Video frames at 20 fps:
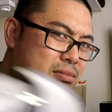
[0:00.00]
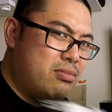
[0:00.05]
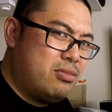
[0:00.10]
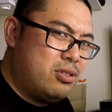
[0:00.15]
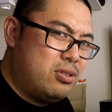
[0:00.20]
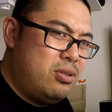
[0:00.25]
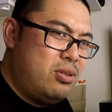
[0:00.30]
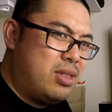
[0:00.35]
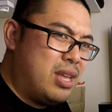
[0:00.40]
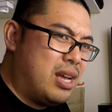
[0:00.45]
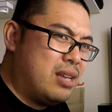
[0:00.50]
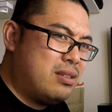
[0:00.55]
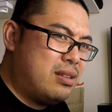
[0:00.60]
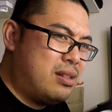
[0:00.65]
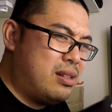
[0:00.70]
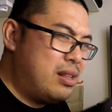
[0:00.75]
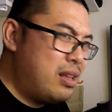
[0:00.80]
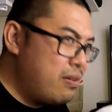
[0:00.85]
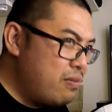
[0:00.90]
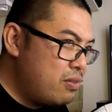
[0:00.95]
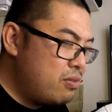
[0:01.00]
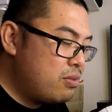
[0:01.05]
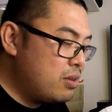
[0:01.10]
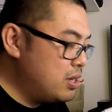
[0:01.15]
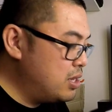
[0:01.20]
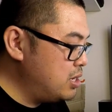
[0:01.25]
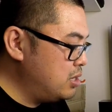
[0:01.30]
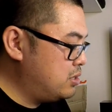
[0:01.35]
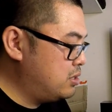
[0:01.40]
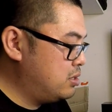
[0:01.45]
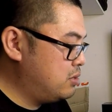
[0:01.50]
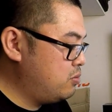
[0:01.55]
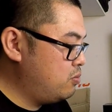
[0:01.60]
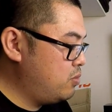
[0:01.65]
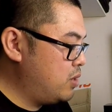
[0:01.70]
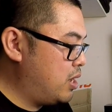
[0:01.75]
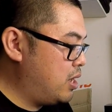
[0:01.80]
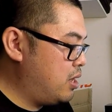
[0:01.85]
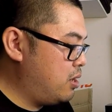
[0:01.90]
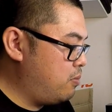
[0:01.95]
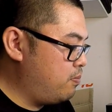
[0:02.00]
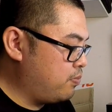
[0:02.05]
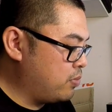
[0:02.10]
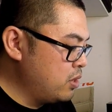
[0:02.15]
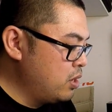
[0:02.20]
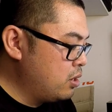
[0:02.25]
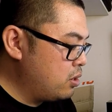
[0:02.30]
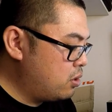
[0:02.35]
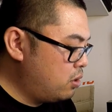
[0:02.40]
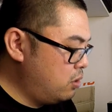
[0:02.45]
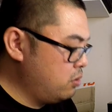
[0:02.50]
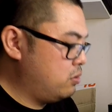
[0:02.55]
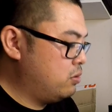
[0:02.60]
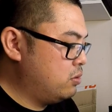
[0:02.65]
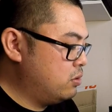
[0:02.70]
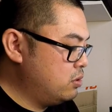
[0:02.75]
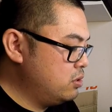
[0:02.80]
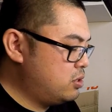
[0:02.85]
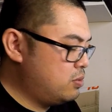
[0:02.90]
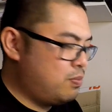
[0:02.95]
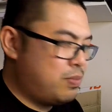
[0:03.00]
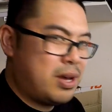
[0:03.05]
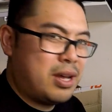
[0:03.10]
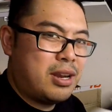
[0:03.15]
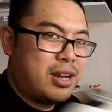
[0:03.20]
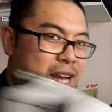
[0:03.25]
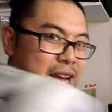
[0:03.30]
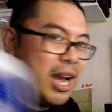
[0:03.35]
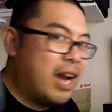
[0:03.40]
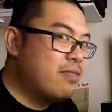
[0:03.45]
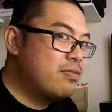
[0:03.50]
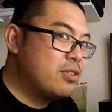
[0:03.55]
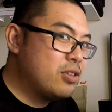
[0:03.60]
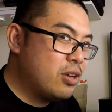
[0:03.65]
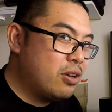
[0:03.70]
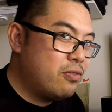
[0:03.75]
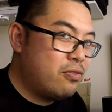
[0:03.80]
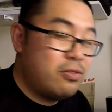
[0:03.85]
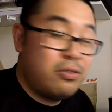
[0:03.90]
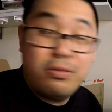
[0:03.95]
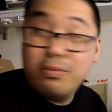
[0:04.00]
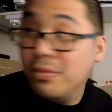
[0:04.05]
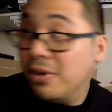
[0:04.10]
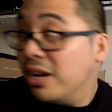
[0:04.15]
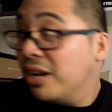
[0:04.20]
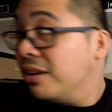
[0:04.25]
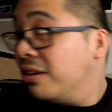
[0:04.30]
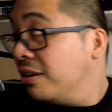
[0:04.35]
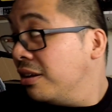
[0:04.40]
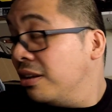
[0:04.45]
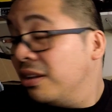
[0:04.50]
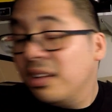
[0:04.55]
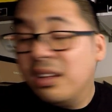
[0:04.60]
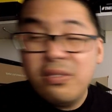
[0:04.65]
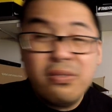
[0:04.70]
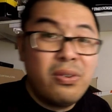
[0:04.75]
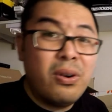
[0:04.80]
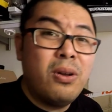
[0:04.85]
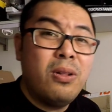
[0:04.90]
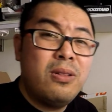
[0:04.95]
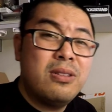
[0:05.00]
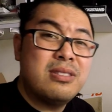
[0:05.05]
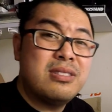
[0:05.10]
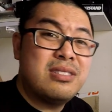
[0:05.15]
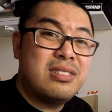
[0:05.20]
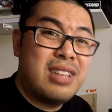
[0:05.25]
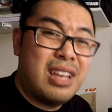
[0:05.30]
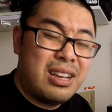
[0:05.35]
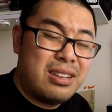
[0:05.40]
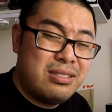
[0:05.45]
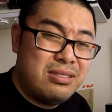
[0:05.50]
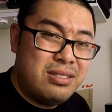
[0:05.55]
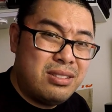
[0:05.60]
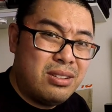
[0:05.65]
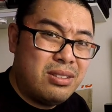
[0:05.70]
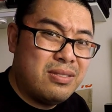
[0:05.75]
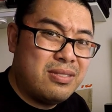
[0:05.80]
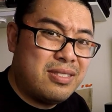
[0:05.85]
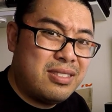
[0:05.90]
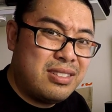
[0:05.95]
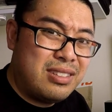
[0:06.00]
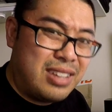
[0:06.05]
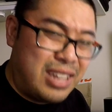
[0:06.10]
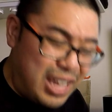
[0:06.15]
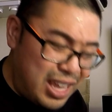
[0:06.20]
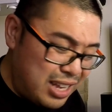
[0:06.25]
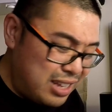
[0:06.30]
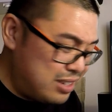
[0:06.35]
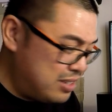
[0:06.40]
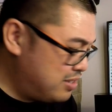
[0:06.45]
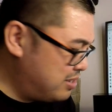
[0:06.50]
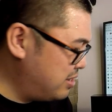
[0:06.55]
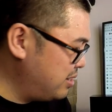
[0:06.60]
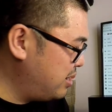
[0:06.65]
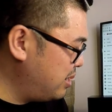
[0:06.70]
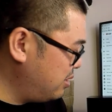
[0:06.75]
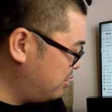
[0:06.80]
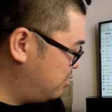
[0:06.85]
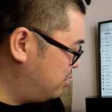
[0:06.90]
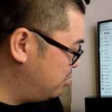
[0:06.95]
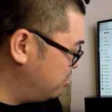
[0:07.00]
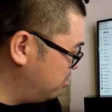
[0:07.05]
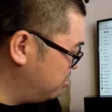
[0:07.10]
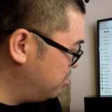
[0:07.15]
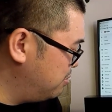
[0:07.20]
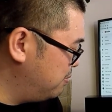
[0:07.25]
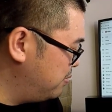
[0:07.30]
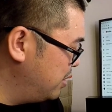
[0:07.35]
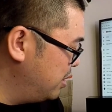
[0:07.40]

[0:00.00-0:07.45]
2011 release Concords, but I have to go through my fallen stacks of kicks to get to them.